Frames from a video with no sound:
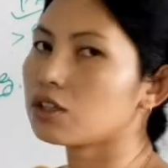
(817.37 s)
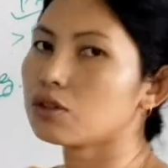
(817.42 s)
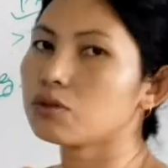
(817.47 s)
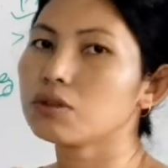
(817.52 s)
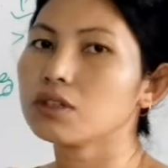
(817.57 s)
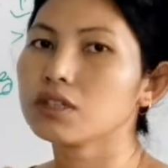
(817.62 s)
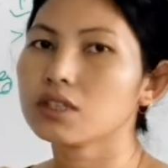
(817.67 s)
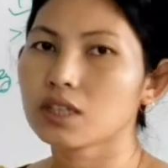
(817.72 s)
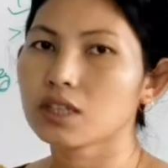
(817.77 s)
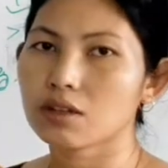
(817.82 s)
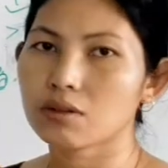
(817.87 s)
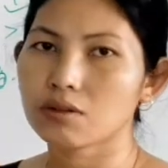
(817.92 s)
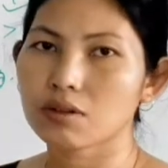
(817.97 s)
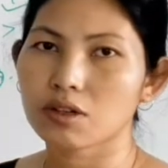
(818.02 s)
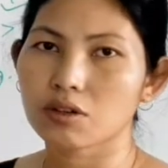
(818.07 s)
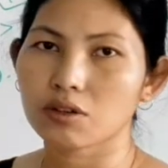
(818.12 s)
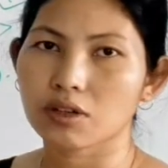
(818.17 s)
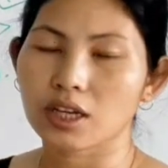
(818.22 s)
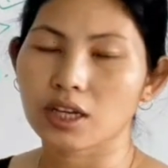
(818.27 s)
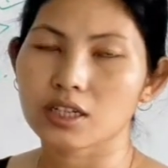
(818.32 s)

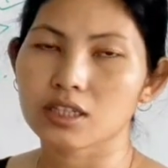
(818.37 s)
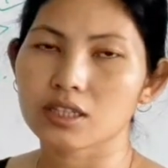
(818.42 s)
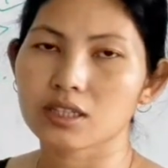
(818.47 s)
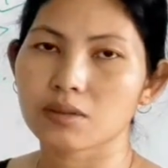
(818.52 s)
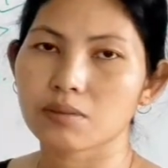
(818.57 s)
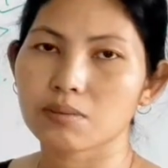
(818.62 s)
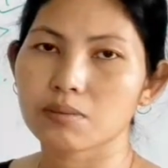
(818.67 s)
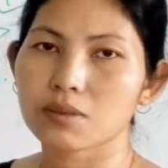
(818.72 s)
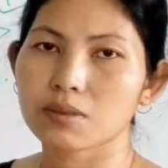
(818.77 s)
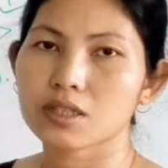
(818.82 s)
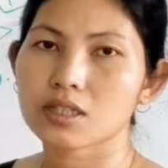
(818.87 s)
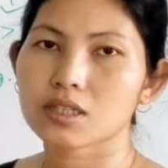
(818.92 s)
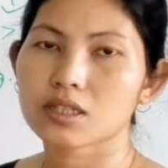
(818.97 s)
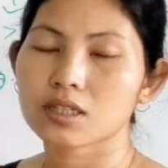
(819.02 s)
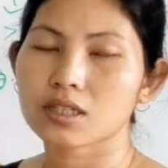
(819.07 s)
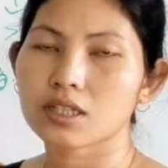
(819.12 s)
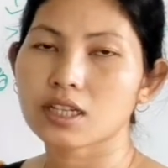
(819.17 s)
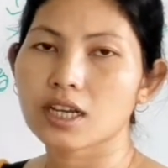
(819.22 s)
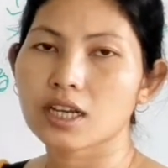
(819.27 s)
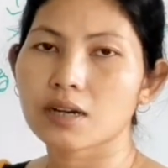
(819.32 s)
unicellular organisms.
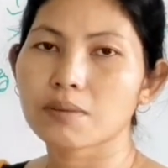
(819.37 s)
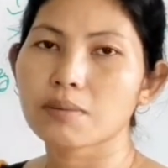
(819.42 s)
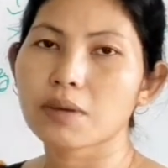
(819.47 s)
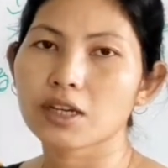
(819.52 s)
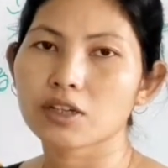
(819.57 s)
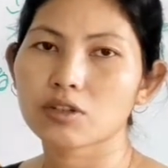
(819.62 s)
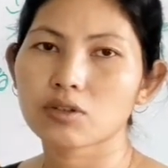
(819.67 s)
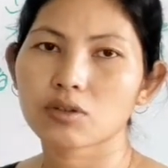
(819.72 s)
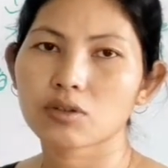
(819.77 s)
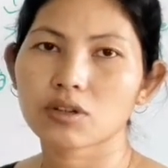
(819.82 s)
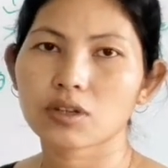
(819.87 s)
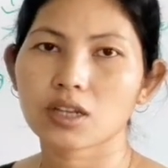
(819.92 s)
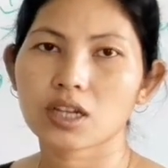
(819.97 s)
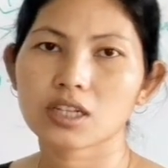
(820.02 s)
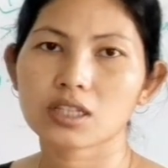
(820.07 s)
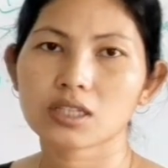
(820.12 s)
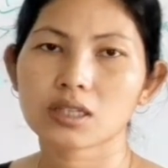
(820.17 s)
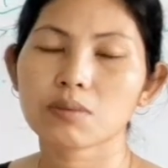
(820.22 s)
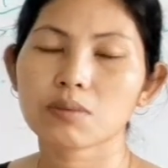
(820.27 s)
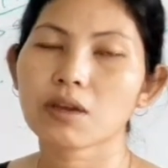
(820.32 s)
Means they are
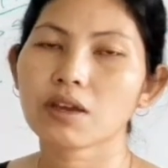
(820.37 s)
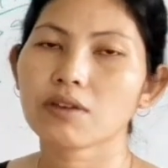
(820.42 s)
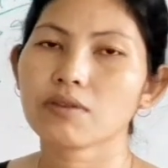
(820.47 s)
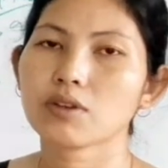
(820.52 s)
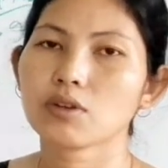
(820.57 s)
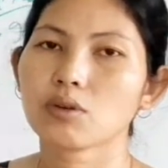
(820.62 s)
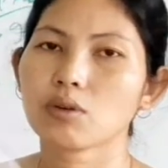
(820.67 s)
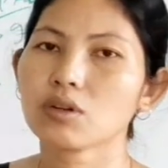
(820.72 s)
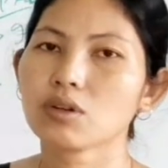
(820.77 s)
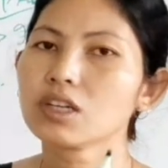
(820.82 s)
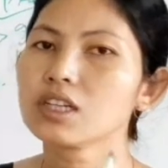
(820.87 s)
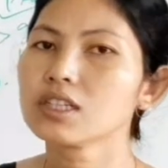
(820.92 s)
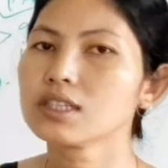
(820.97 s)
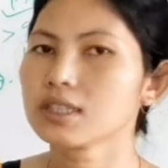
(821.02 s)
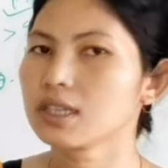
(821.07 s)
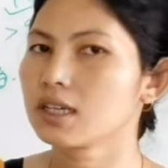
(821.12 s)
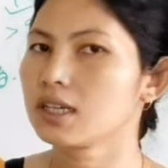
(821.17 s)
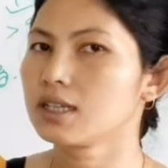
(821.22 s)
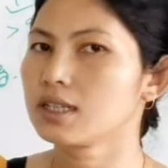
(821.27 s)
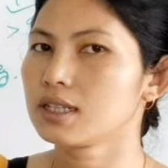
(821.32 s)
microorganisms having only
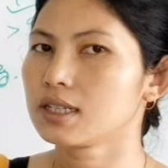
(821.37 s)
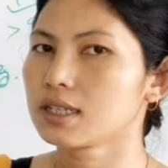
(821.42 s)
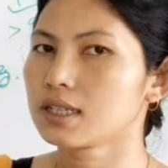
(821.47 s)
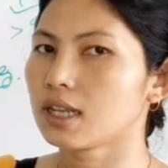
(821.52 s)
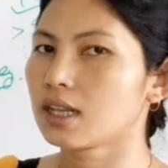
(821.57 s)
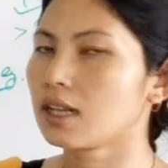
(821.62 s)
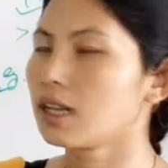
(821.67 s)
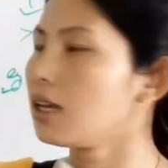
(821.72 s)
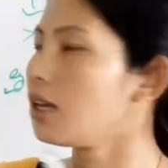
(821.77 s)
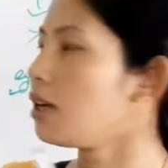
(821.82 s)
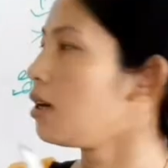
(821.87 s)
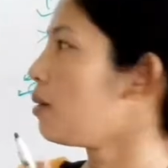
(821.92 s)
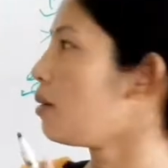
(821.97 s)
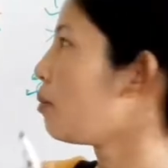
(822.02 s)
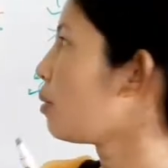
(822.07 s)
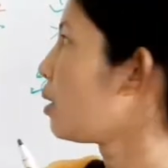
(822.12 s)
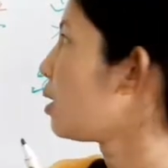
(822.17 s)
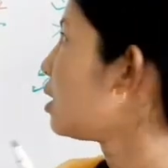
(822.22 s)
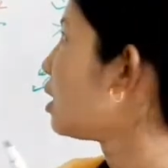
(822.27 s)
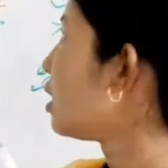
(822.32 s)
single cell.
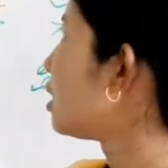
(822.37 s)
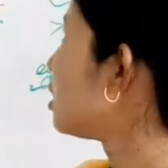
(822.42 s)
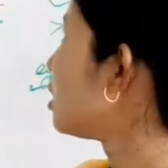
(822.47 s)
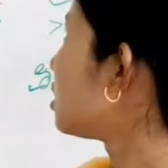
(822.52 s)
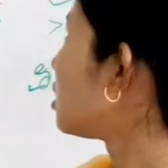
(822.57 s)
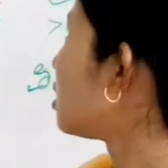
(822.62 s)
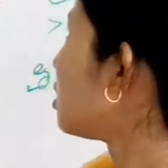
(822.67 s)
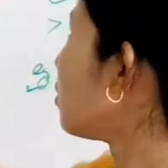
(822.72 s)
But there is a